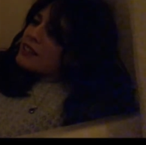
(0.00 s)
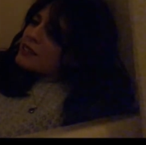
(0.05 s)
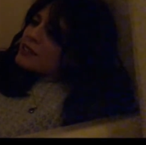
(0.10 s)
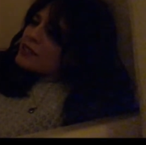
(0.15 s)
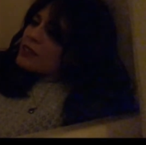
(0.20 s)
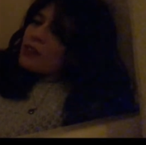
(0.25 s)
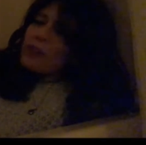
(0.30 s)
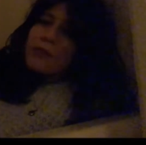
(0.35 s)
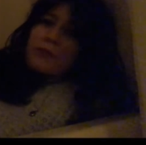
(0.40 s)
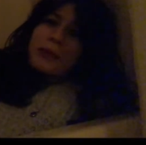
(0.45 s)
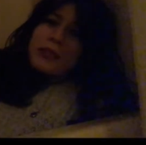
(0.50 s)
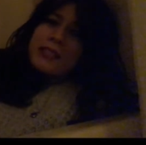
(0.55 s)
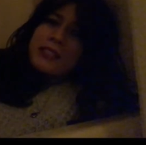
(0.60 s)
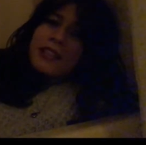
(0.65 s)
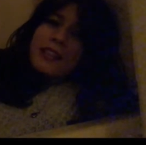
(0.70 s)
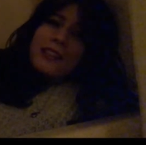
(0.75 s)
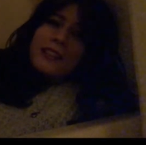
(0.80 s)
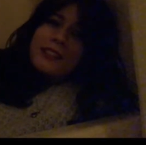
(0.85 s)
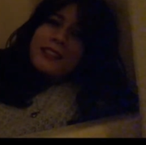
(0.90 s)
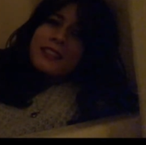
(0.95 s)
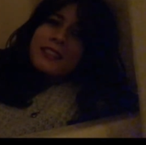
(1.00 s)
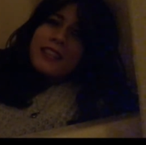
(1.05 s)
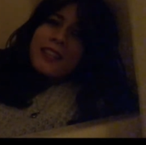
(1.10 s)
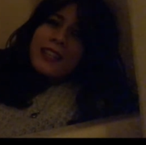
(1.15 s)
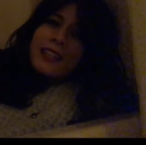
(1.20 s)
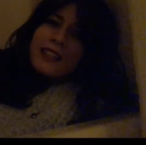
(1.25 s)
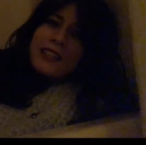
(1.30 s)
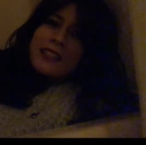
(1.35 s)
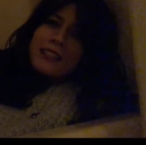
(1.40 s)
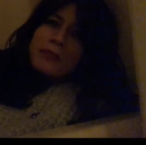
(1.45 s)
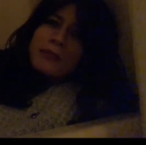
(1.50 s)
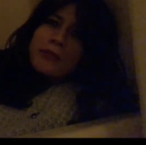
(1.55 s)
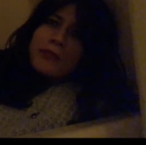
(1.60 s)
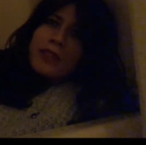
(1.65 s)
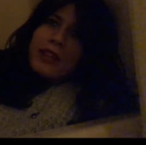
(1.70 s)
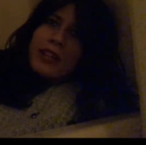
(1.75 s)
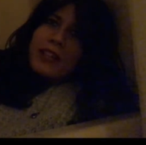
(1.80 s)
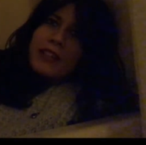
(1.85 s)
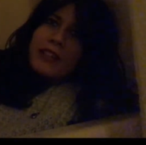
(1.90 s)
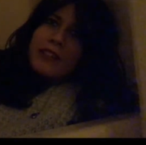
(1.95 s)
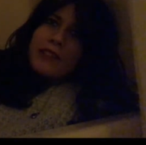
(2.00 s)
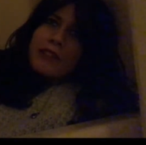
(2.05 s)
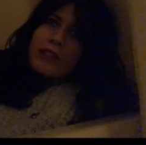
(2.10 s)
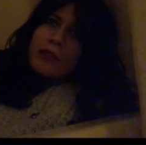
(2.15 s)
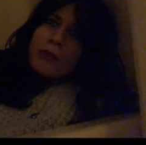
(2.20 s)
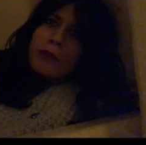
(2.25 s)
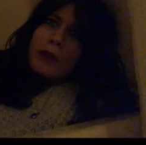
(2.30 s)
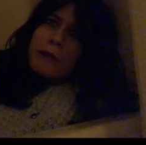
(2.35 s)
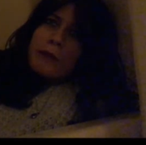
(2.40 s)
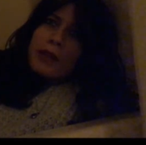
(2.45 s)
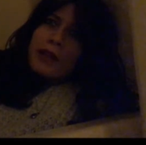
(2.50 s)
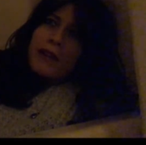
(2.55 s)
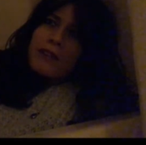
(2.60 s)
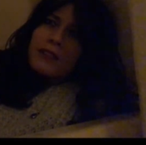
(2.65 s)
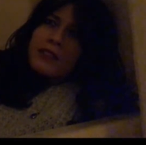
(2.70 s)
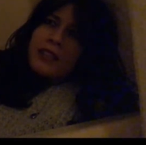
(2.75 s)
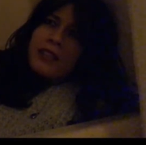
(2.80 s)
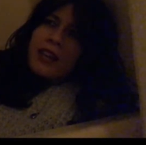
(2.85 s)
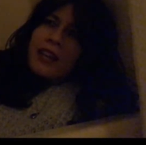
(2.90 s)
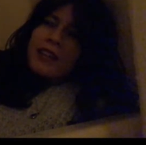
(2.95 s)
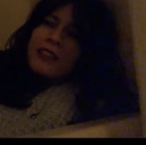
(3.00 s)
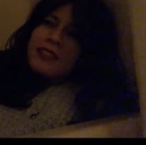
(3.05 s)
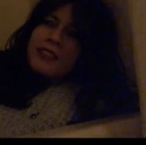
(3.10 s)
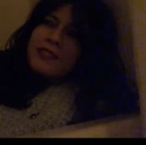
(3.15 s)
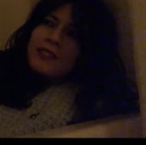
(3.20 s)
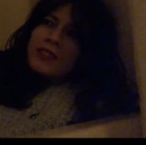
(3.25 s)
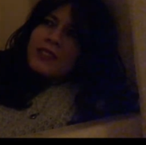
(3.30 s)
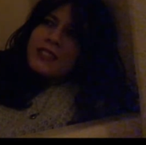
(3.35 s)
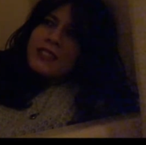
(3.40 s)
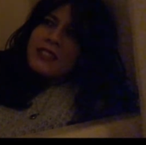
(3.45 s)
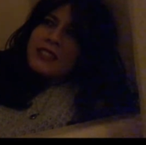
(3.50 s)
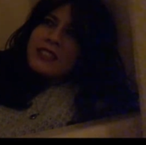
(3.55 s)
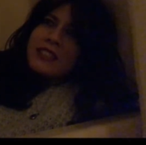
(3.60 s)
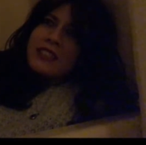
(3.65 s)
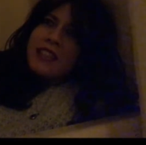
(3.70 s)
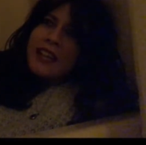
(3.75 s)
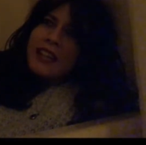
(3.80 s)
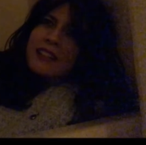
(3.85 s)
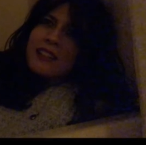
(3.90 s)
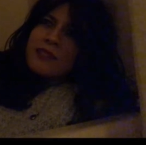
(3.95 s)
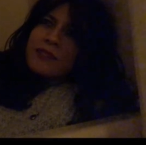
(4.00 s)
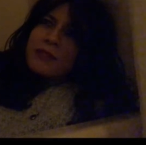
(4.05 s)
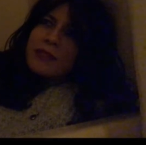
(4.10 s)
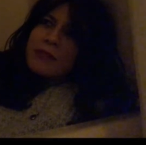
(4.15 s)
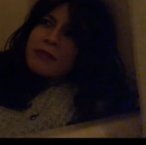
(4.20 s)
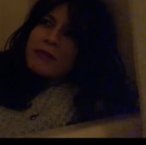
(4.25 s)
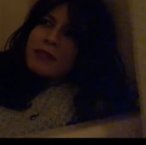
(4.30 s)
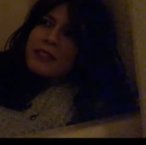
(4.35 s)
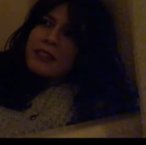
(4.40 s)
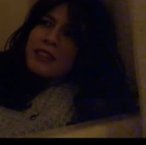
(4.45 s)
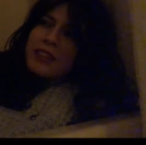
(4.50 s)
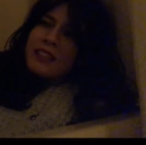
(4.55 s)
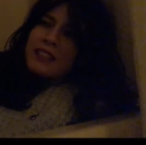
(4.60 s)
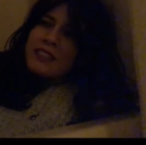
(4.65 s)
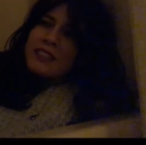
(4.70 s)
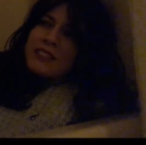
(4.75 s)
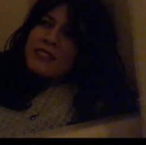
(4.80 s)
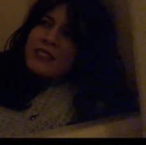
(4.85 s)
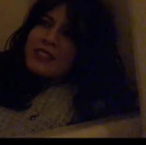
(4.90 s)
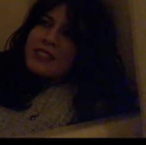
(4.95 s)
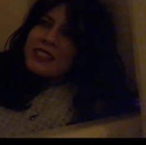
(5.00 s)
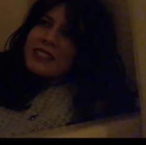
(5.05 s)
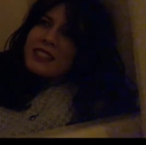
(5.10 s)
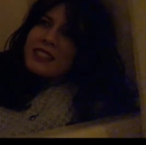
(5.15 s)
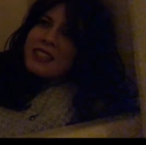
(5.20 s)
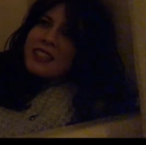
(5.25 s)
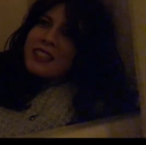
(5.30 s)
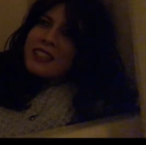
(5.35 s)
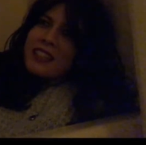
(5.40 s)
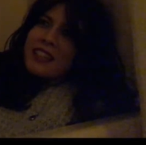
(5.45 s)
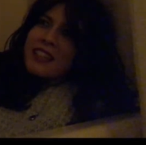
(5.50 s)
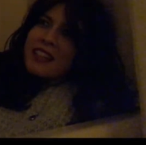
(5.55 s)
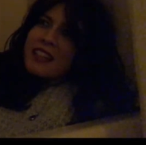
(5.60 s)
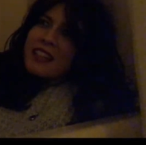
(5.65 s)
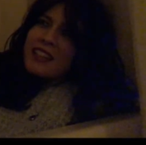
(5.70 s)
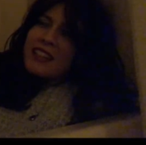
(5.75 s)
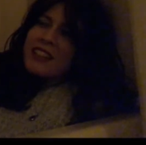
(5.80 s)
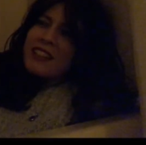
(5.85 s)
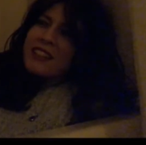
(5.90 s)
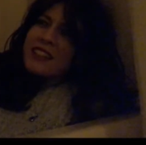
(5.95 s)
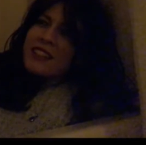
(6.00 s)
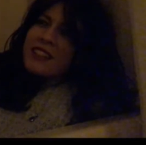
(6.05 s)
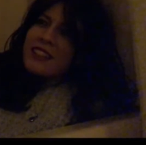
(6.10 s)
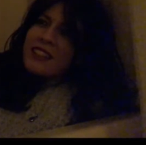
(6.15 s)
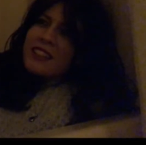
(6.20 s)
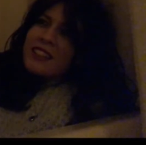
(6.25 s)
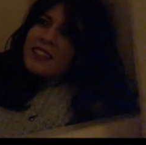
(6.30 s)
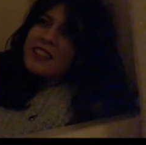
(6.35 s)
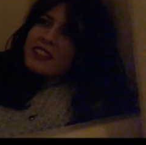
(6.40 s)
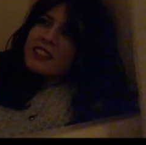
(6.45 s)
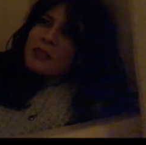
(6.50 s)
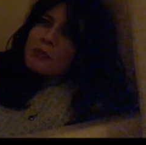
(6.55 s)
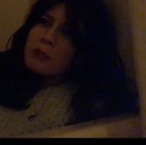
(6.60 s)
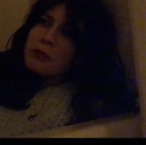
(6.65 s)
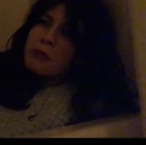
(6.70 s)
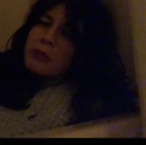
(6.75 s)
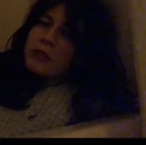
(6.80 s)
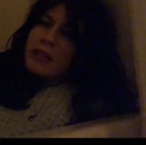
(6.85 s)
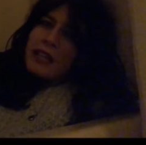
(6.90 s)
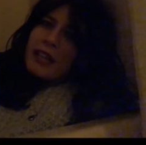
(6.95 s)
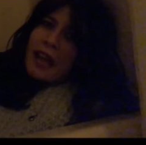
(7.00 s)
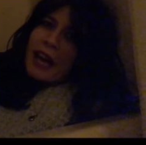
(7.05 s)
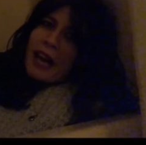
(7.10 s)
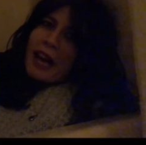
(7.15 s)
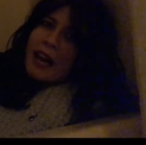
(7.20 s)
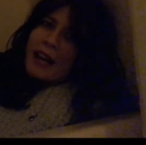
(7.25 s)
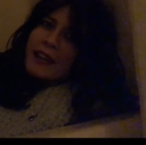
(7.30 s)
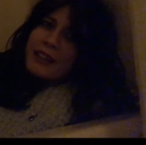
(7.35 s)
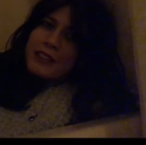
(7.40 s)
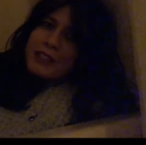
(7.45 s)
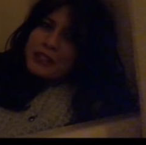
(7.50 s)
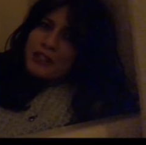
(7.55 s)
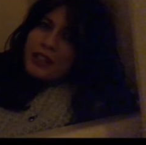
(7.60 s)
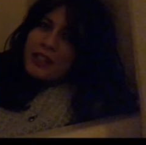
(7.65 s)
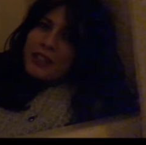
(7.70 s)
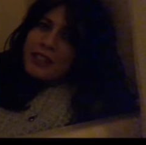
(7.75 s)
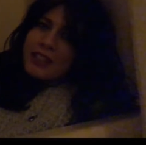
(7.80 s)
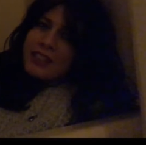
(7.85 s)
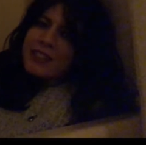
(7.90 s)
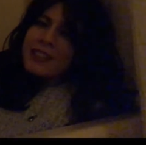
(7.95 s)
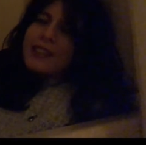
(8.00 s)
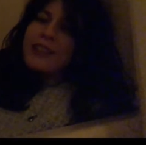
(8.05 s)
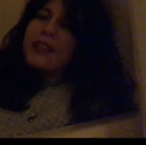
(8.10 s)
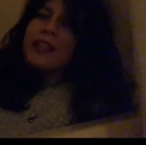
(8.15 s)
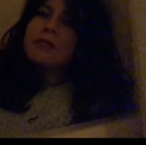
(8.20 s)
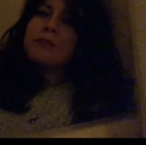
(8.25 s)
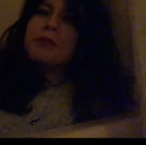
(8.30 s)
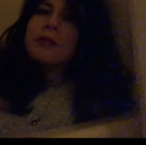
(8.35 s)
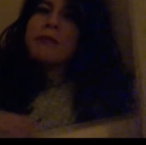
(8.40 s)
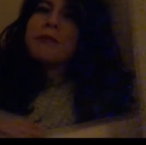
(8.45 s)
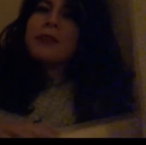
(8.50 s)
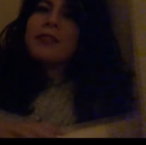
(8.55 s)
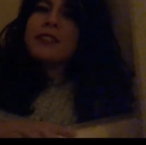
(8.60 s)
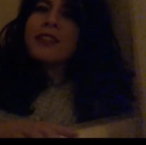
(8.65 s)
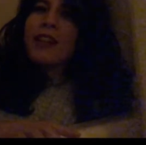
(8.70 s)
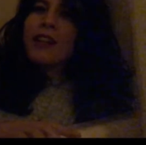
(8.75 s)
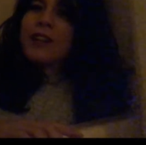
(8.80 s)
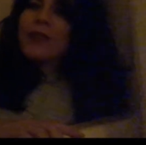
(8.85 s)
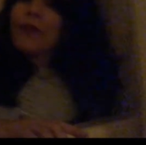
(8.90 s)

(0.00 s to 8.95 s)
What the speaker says: was a whole bunch of other shit in this movie I didn't even know about, but I was like, I just want to see Jack the Ripper, I just want to see, some people get high and drunk, that's pretty much all I